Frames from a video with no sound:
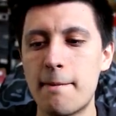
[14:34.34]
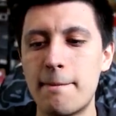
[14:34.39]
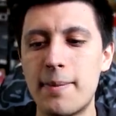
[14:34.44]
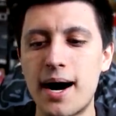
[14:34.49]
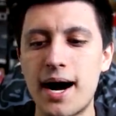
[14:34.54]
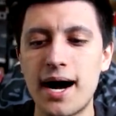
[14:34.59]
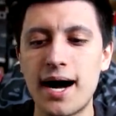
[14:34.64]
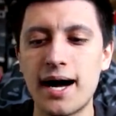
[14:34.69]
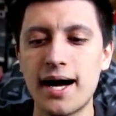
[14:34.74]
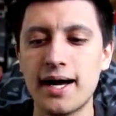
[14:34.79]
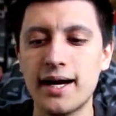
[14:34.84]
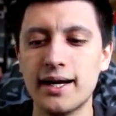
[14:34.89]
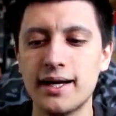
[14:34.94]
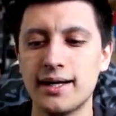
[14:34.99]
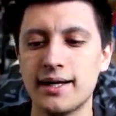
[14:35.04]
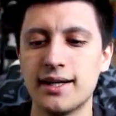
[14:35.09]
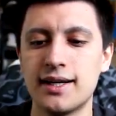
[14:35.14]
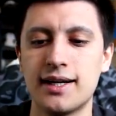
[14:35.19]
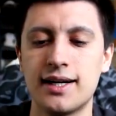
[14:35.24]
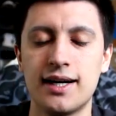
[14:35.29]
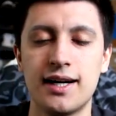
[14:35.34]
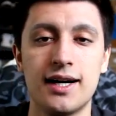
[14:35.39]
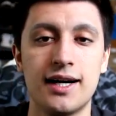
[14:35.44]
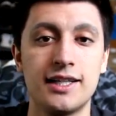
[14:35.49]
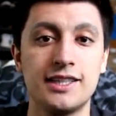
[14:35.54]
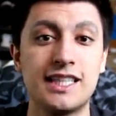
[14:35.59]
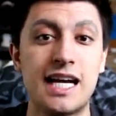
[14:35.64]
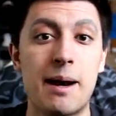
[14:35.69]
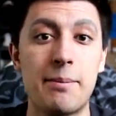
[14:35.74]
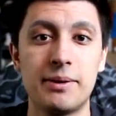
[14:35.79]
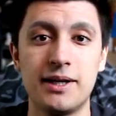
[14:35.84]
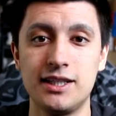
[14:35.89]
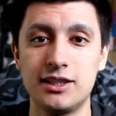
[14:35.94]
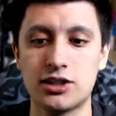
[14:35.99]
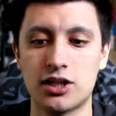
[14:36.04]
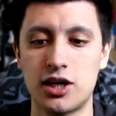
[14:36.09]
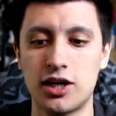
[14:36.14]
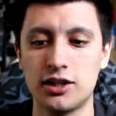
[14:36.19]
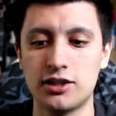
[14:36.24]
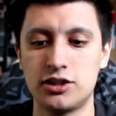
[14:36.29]
buy uh,
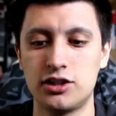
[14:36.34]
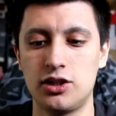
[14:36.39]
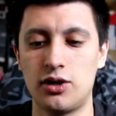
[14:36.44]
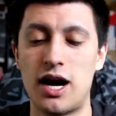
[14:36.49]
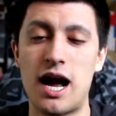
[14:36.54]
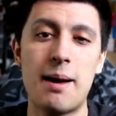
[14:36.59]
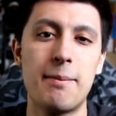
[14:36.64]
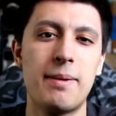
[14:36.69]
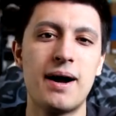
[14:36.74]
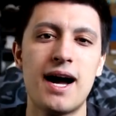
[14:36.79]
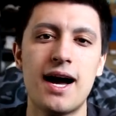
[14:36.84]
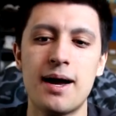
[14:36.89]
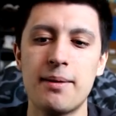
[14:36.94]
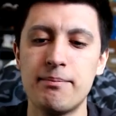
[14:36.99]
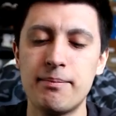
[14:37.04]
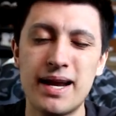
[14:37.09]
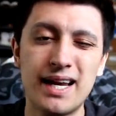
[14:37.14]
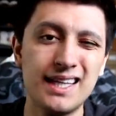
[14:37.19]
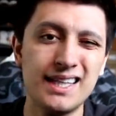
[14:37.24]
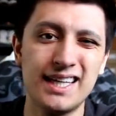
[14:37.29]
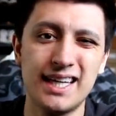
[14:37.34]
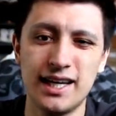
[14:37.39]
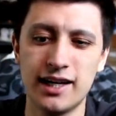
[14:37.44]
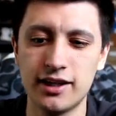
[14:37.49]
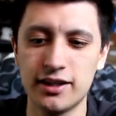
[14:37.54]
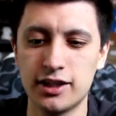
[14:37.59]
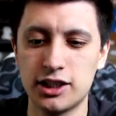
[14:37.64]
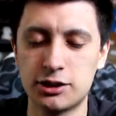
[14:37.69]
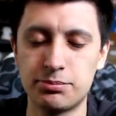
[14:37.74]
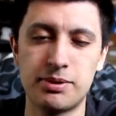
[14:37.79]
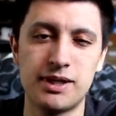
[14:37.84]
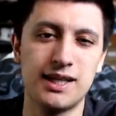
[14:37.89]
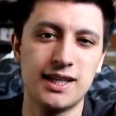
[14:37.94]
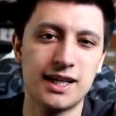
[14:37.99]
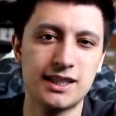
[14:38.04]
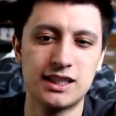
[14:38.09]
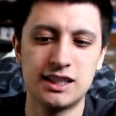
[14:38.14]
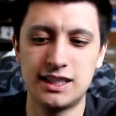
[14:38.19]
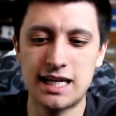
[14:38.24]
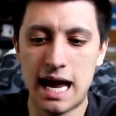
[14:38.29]
Japanese cards too? I buy mainly English, but I
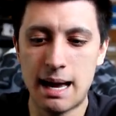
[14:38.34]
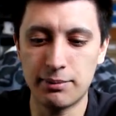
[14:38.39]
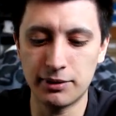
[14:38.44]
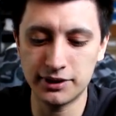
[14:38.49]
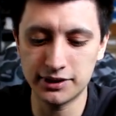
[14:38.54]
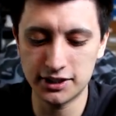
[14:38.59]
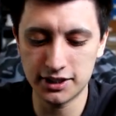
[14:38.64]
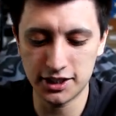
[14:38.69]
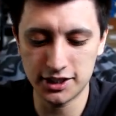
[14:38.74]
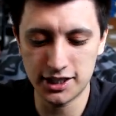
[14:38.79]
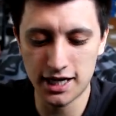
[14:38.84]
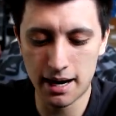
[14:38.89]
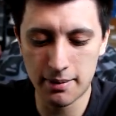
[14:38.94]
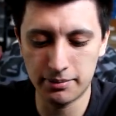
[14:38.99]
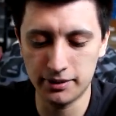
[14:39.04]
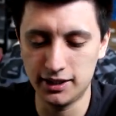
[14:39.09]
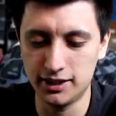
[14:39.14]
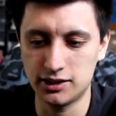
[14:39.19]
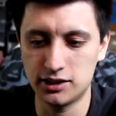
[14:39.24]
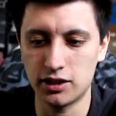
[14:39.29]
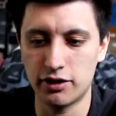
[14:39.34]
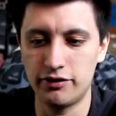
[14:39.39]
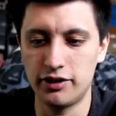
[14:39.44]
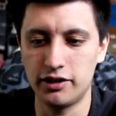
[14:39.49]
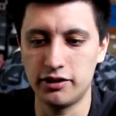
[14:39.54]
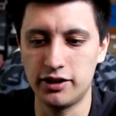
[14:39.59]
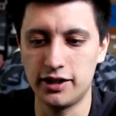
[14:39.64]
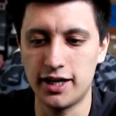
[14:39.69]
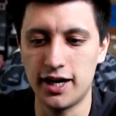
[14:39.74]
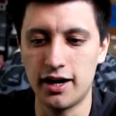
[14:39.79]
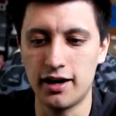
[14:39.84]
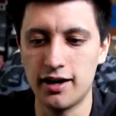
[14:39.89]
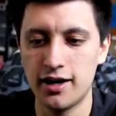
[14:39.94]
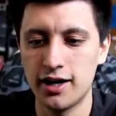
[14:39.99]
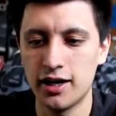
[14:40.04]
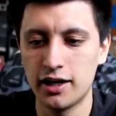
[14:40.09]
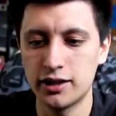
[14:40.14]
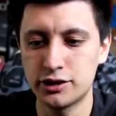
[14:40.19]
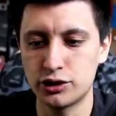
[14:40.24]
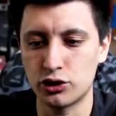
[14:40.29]
like to dabble into the Japanese stuff here and there.
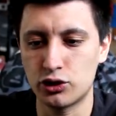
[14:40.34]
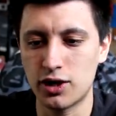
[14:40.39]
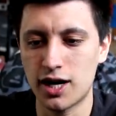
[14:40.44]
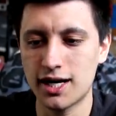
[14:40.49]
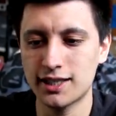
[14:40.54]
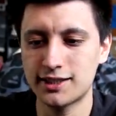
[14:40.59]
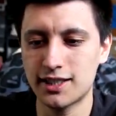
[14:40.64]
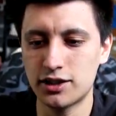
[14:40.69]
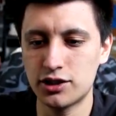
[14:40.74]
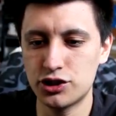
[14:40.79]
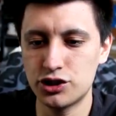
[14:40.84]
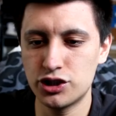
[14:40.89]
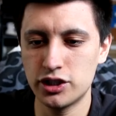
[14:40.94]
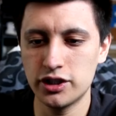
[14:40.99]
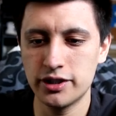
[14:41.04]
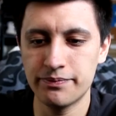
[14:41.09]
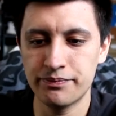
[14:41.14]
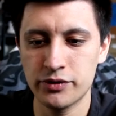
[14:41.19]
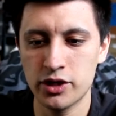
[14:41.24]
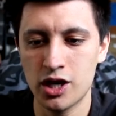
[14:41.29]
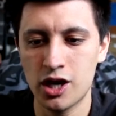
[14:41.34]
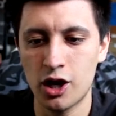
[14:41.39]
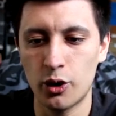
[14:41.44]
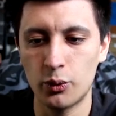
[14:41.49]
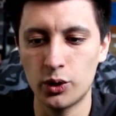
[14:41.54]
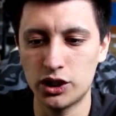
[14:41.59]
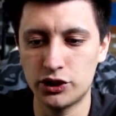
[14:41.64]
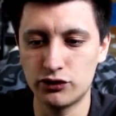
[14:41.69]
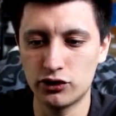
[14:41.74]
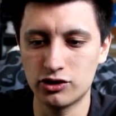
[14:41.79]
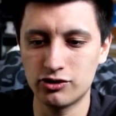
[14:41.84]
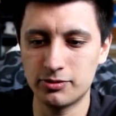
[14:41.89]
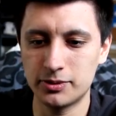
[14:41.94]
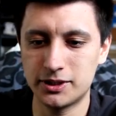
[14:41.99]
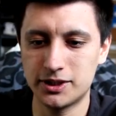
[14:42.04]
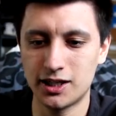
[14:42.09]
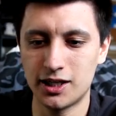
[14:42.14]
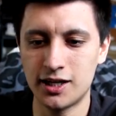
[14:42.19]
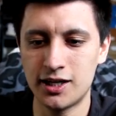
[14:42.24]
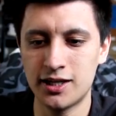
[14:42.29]
So Grass Energy, Wishful
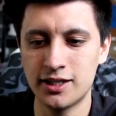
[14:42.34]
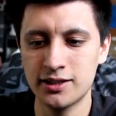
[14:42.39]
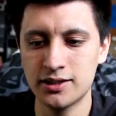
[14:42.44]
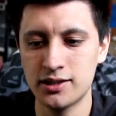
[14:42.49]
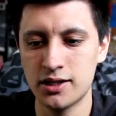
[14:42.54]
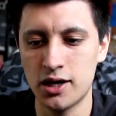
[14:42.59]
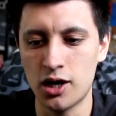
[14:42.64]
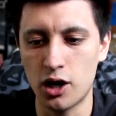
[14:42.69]
Vuitton,